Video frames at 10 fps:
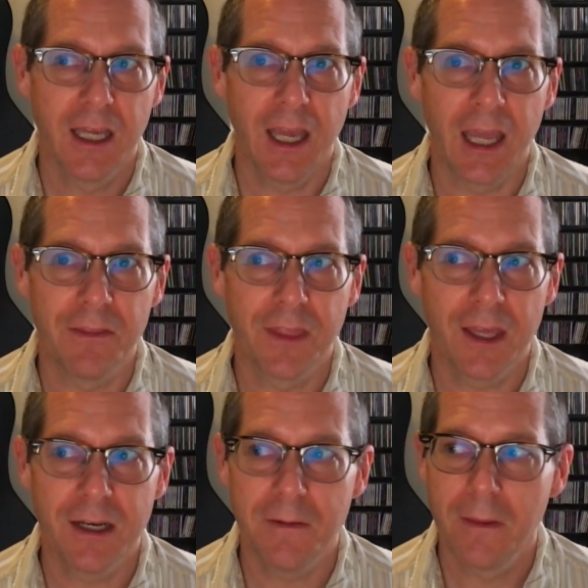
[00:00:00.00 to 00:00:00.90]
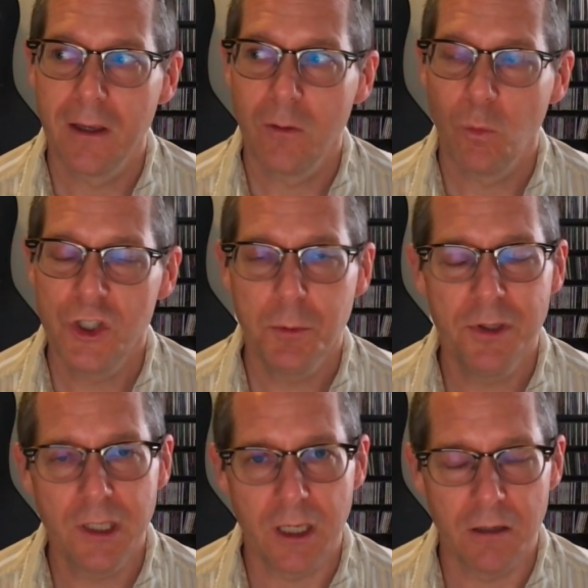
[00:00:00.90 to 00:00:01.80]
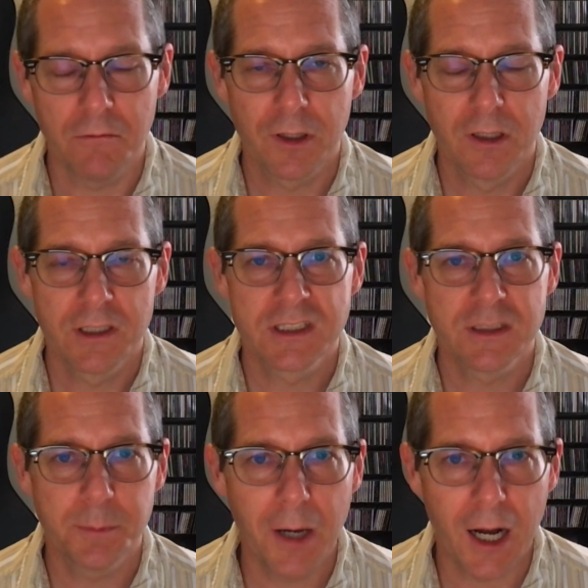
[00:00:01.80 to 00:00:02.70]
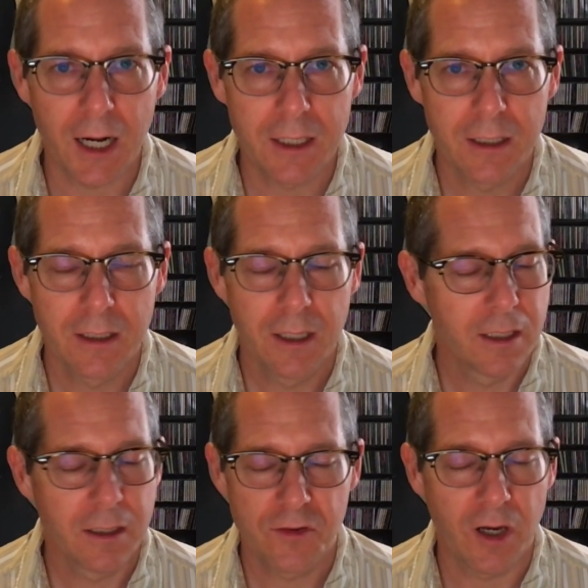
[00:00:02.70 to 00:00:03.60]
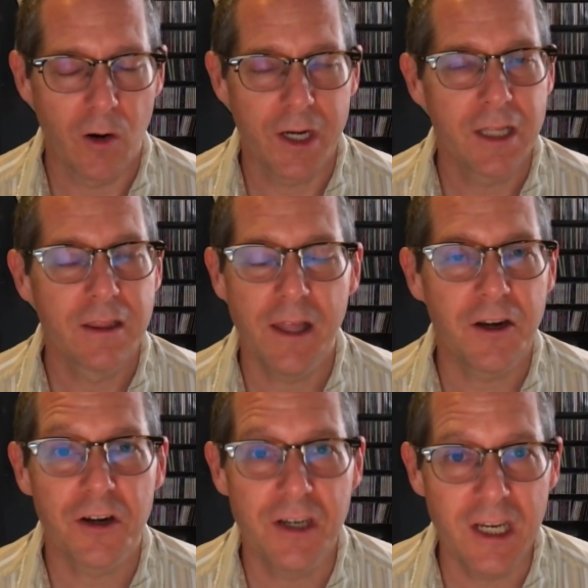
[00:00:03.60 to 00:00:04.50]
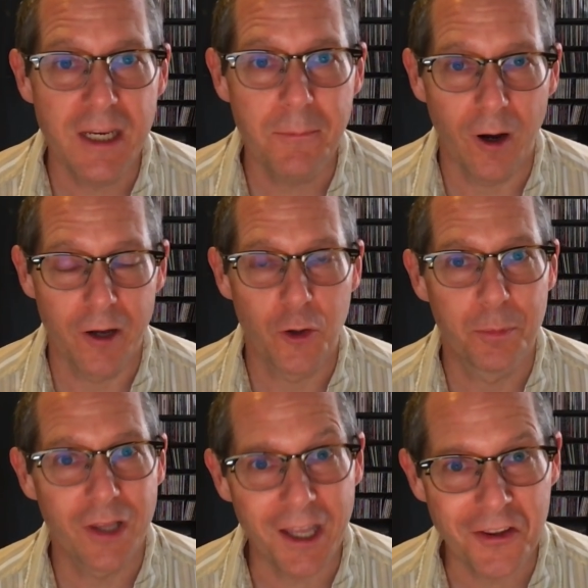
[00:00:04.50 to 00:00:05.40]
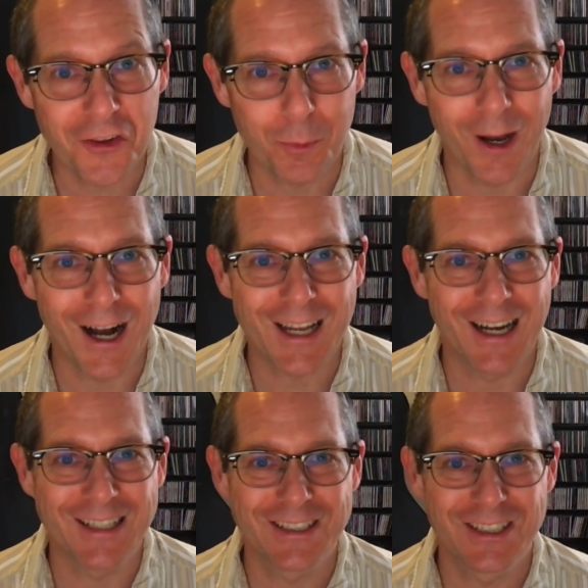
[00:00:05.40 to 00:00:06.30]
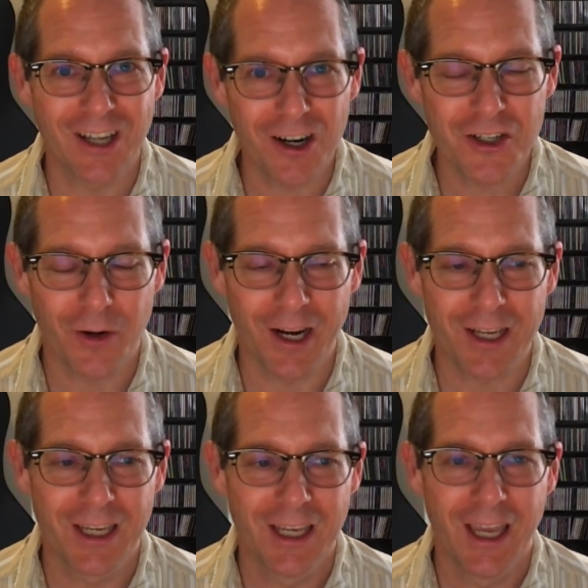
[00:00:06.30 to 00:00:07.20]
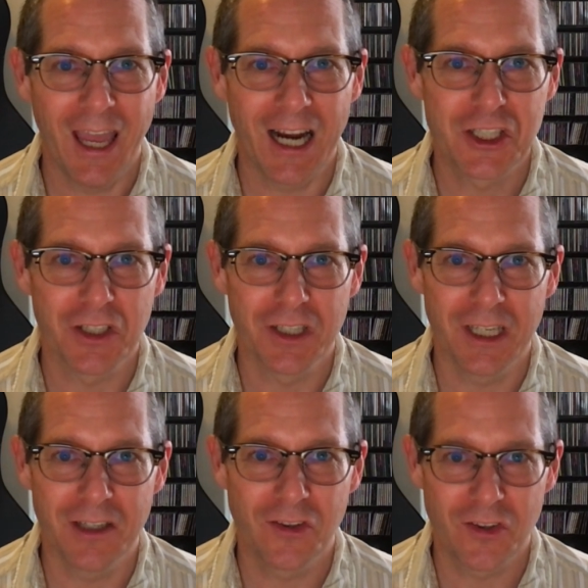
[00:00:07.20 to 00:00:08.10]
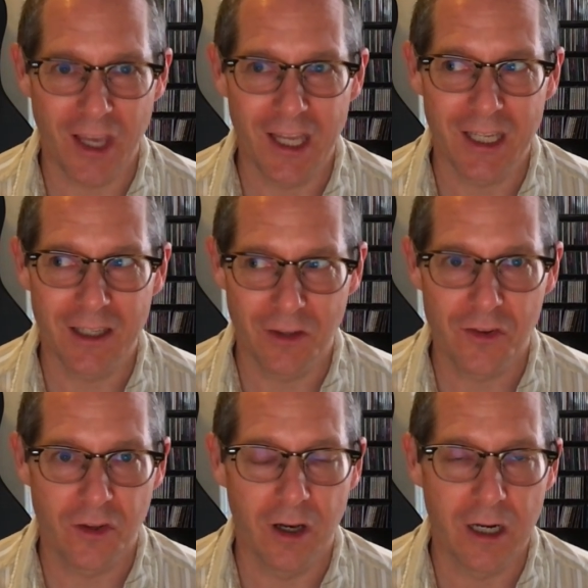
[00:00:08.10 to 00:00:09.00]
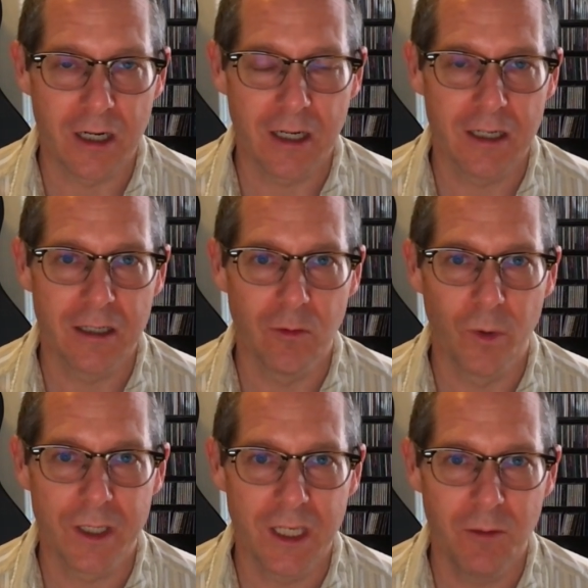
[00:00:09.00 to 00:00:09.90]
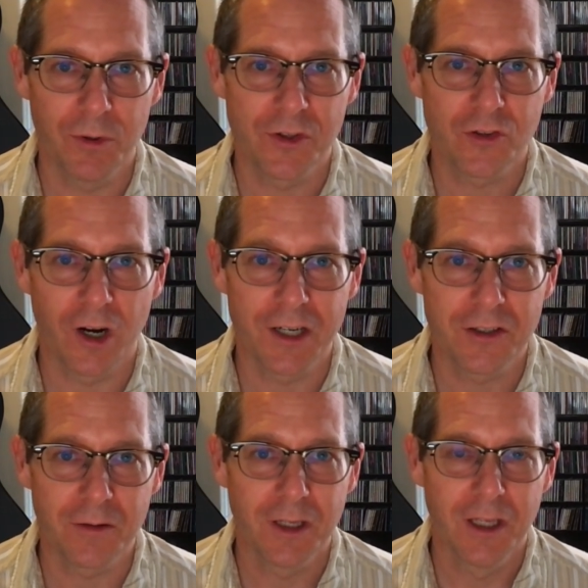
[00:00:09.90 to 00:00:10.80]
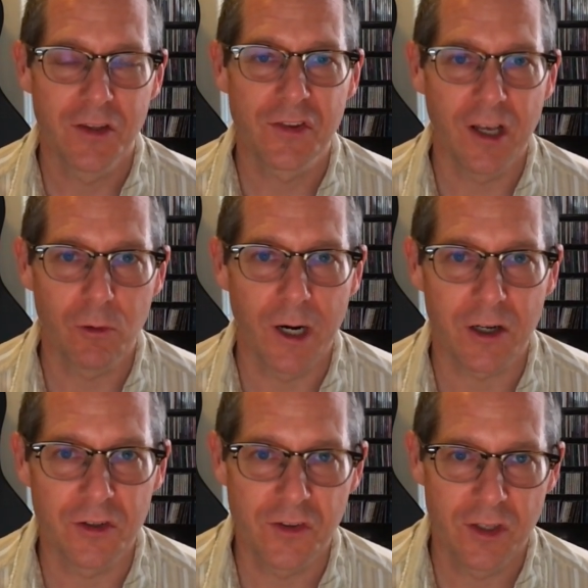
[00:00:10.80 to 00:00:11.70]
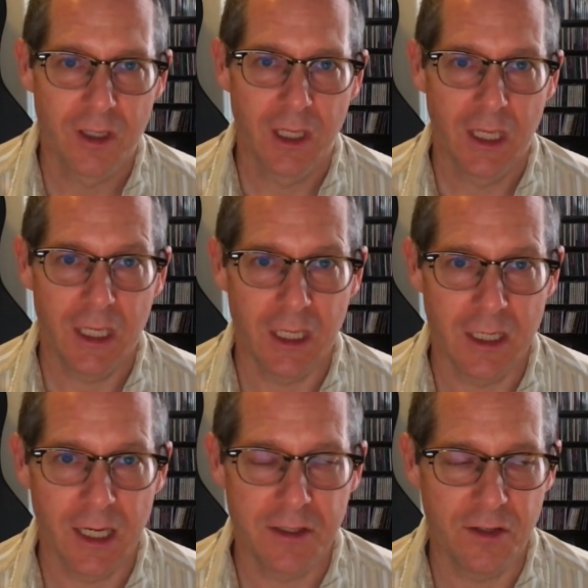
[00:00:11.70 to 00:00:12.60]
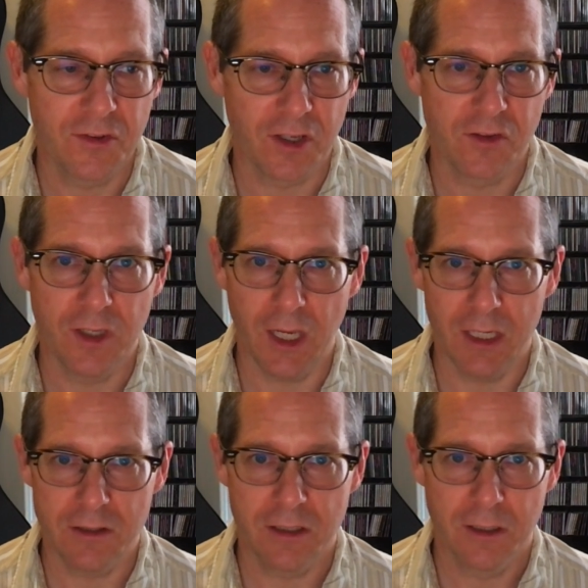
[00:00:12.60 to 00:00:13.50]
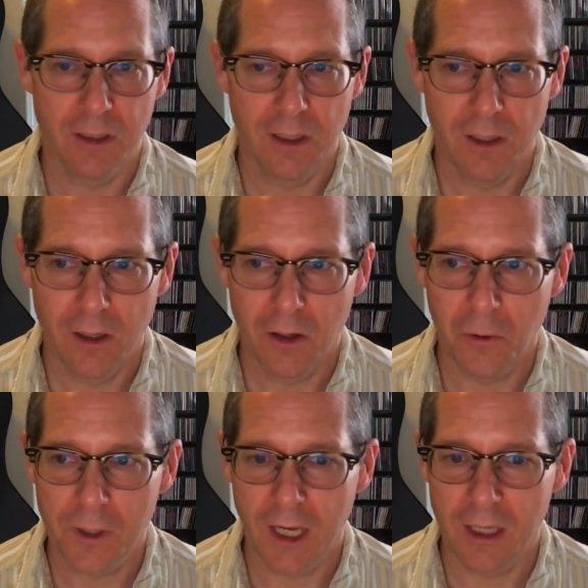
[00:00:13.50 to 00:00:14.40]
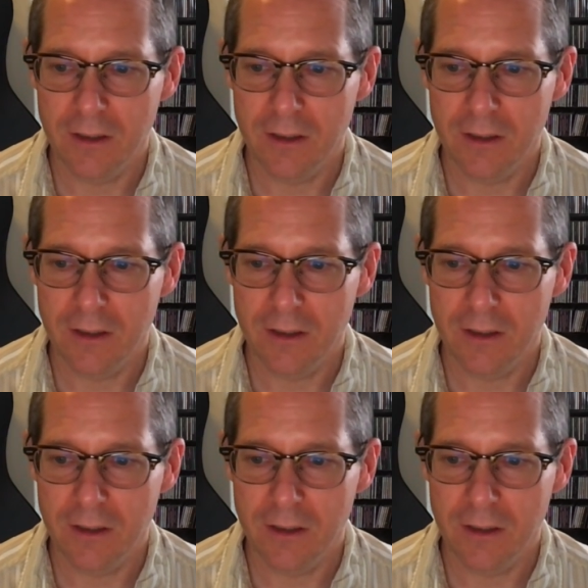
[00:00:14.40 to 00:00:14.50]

and then, would you believe, Leonard Nimoy, who plays Spock on Star Trek, actually sang the song when he was trying to sell records in 1968. Okay,